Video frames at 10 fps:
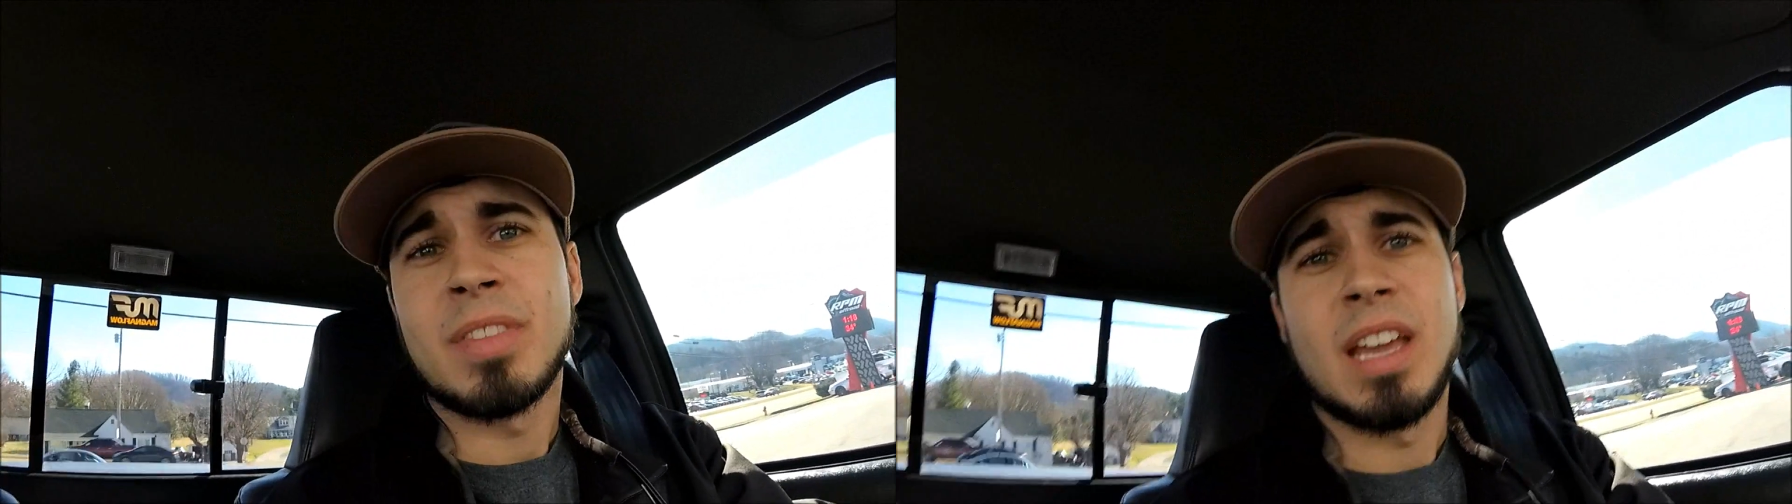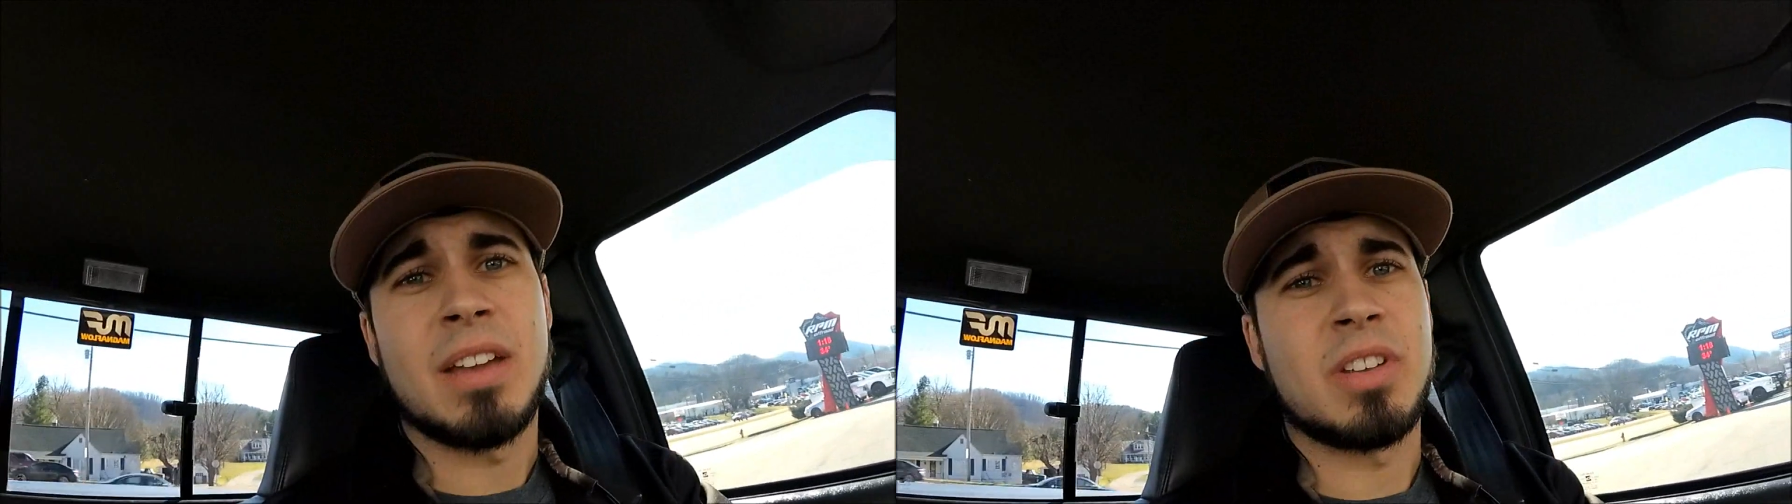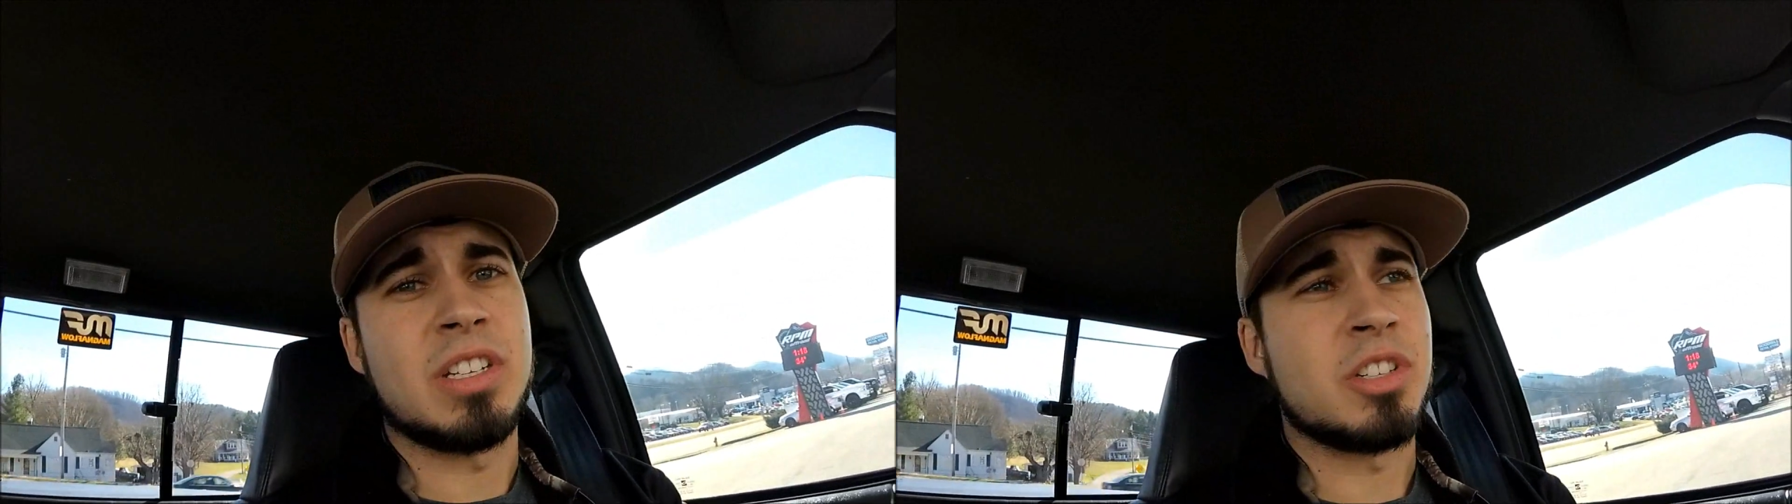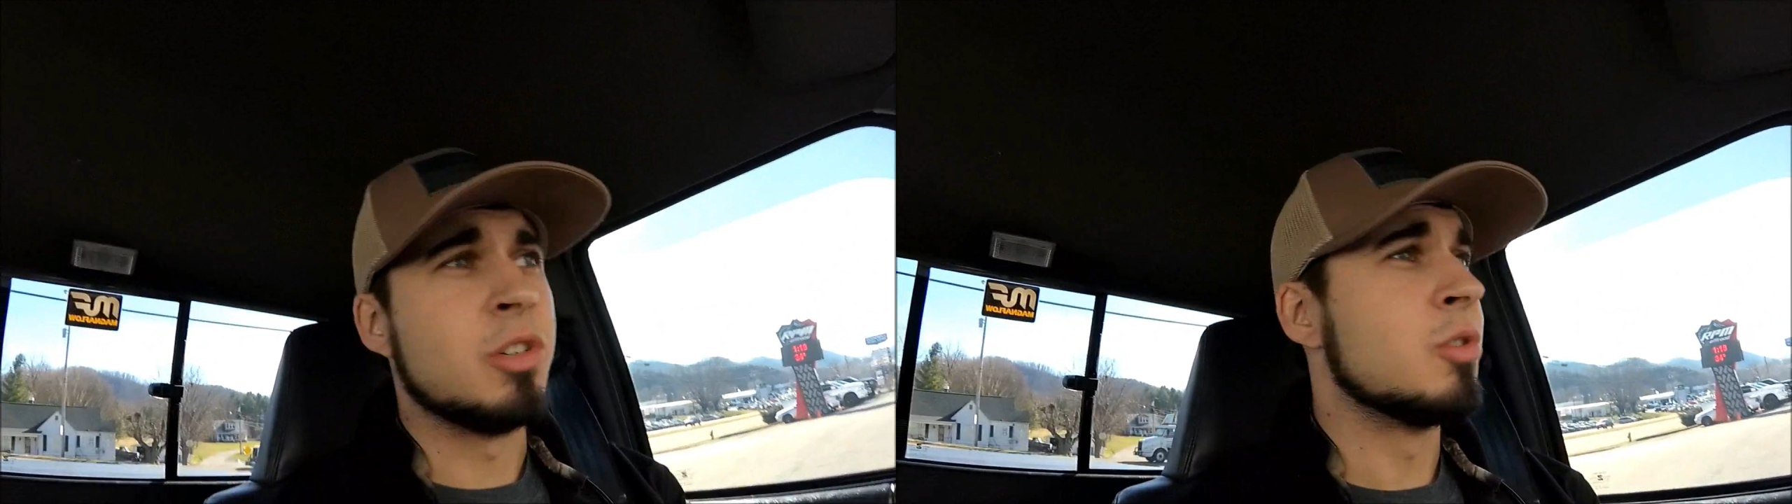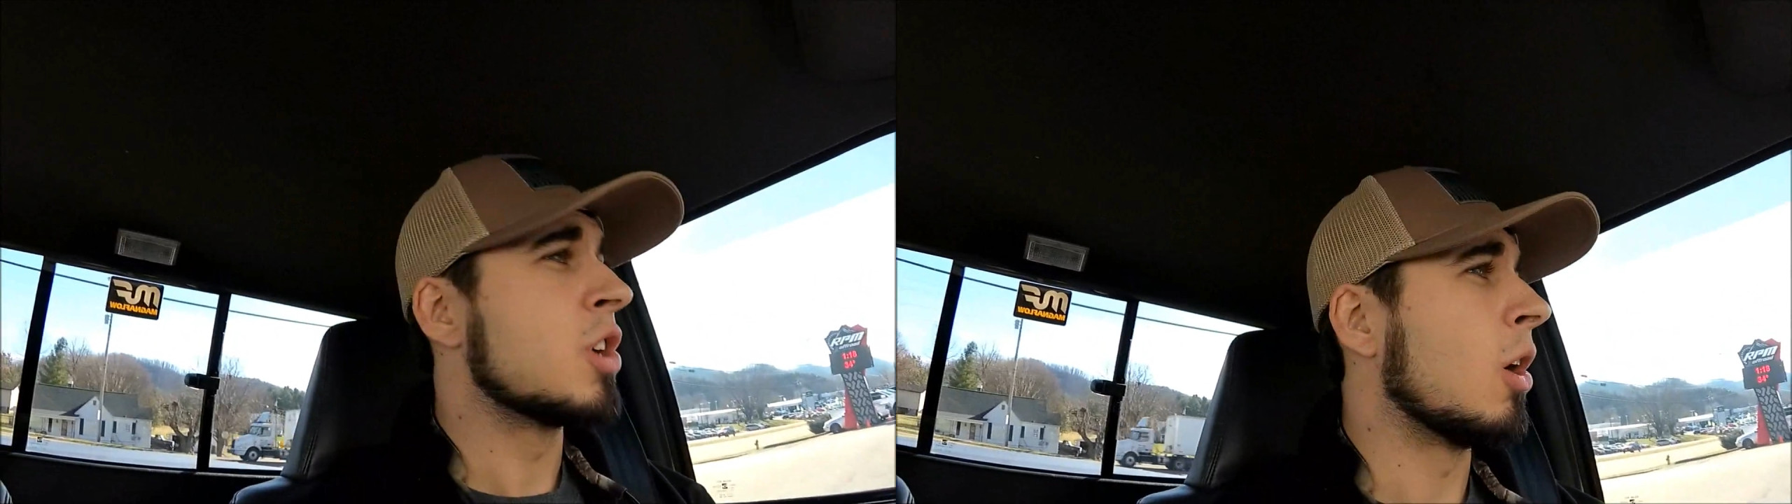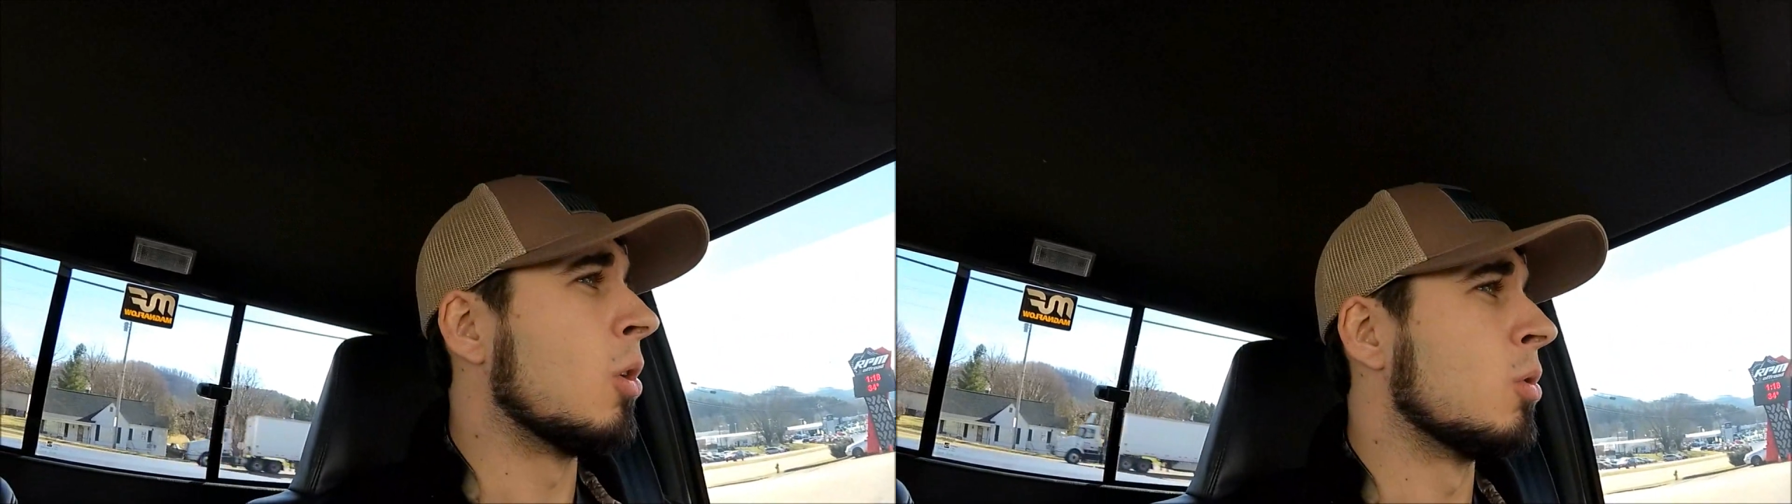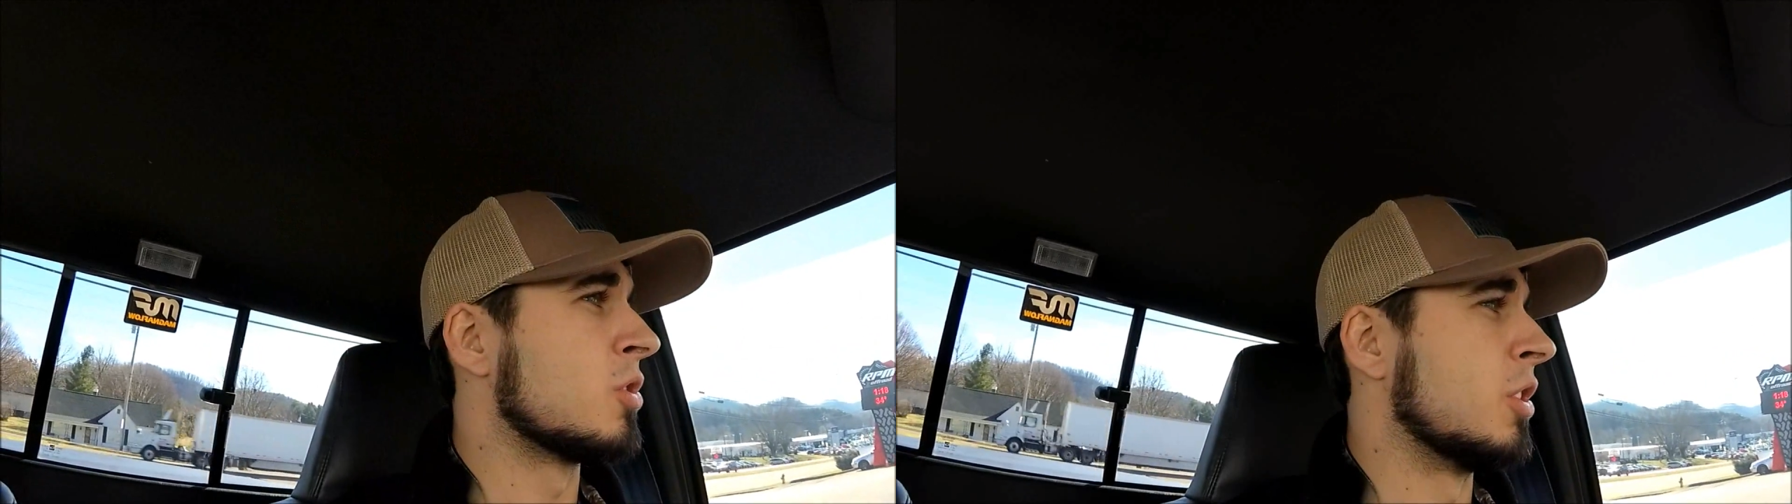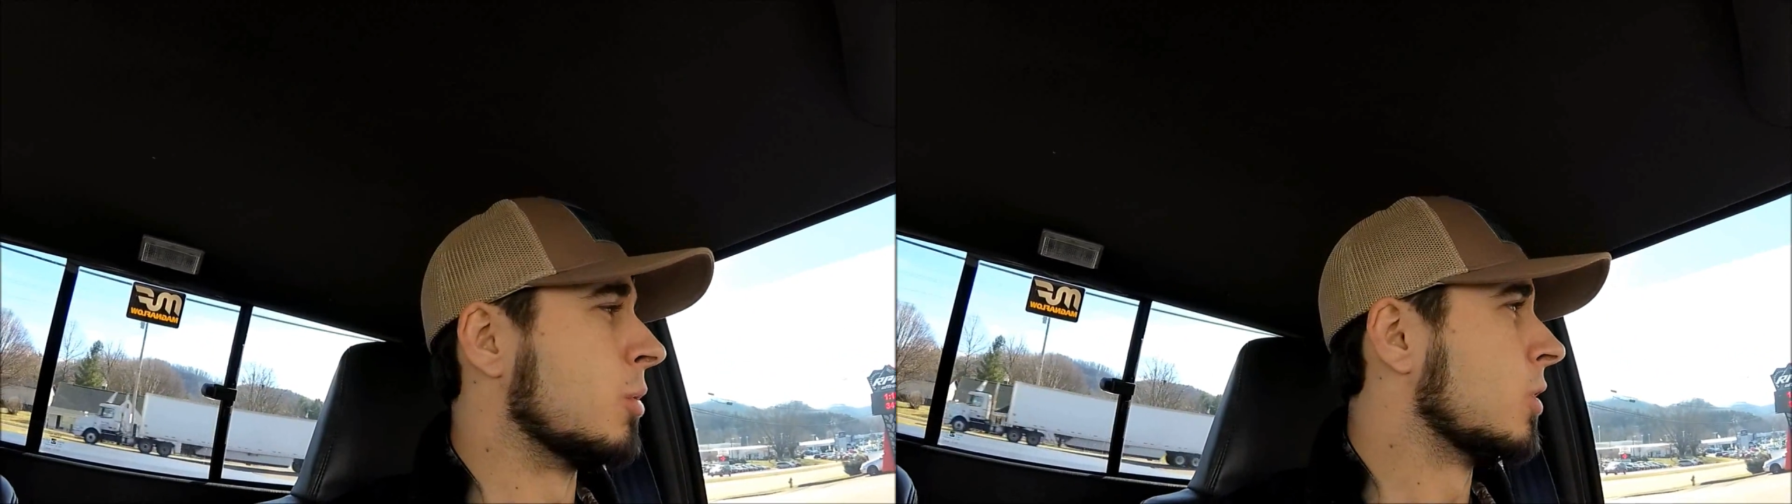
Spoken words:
having these huge holes in the